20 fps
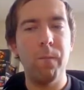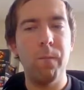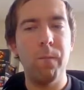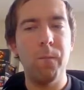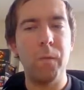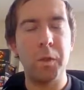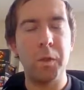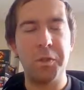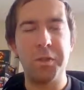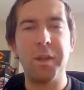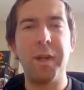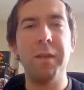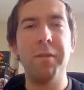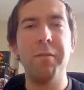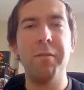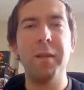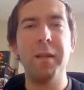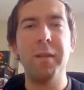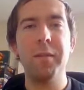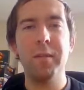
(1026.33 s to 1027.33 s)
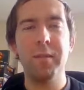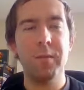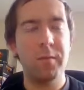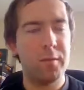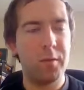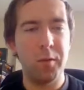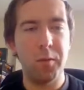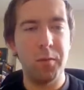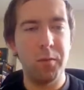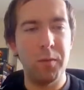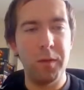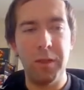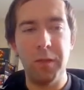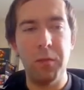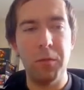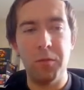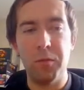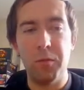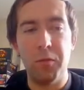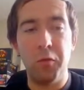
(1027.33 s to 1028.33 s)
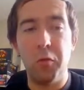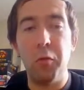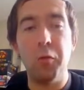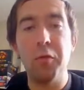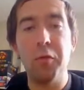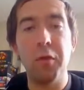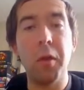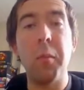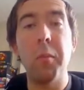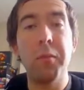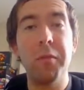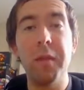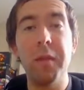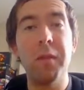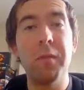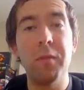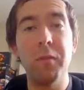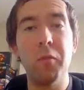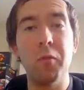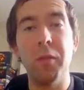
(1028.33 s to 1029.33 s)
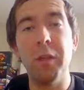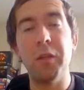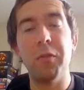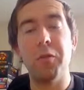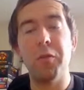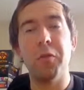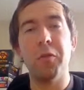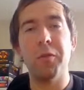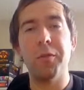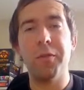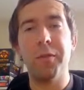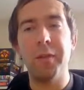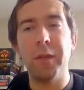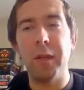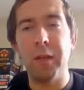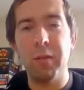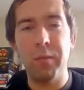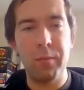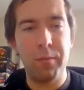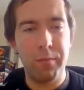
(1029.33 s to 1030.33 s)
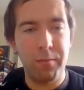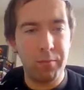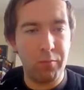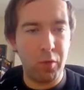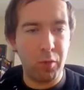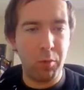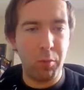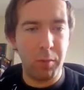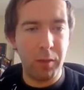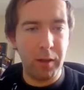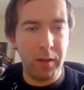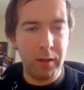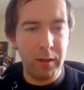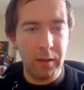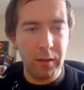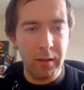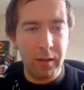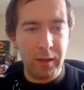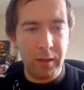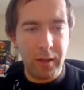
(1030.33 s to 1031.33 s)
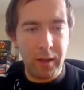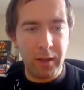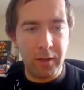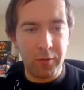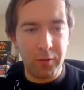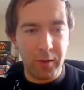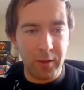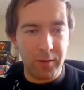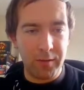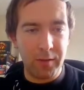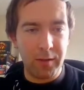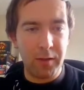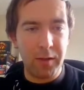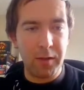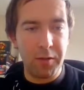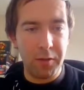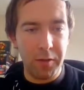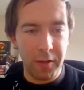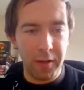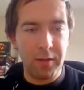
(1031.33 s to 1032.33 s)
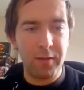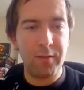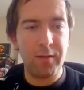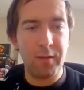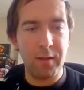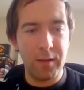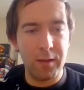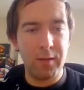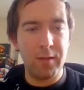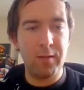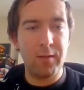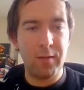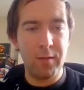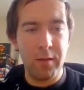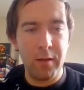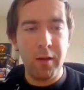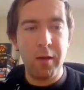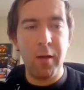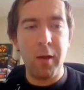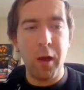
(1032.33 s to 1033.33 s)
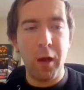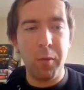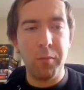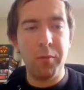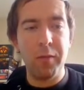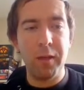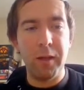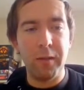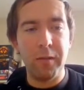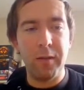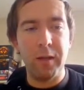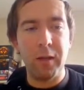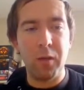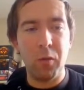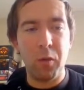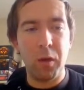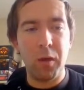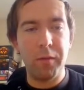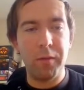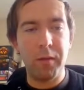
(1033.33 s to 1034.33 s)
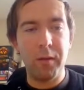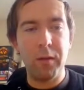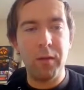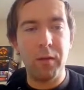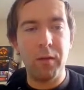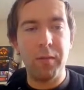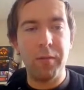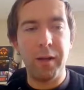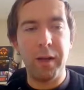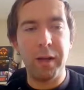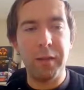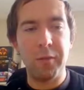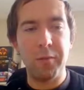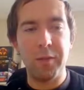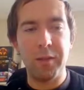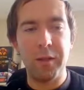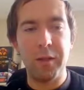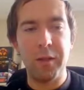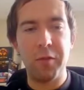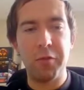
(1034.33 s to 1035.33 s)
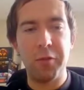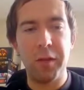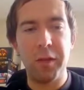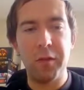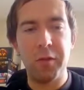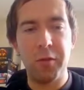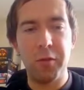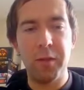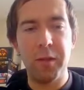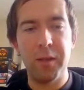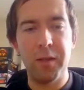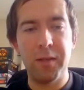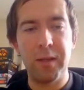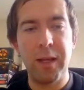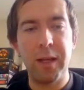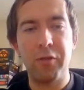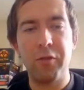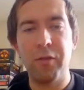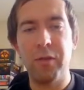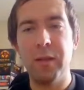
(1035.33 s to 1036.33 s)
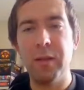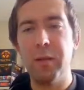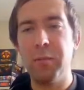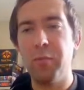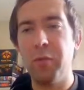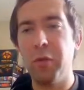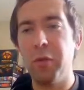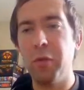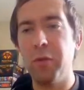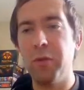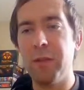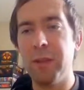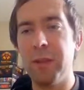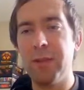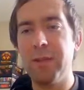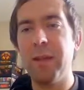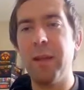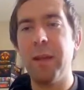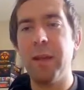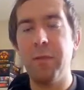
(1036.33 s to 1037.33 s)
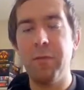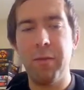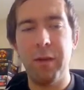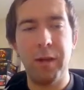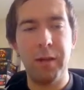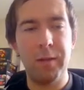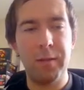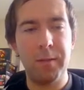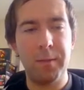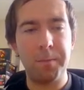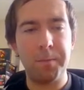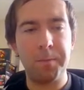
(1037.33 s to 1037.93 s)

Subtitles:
are side effects, so it will do something to the internal state probably. And as you can see here, yes, it is updating quality of items in that array, so it is actually producing side effects.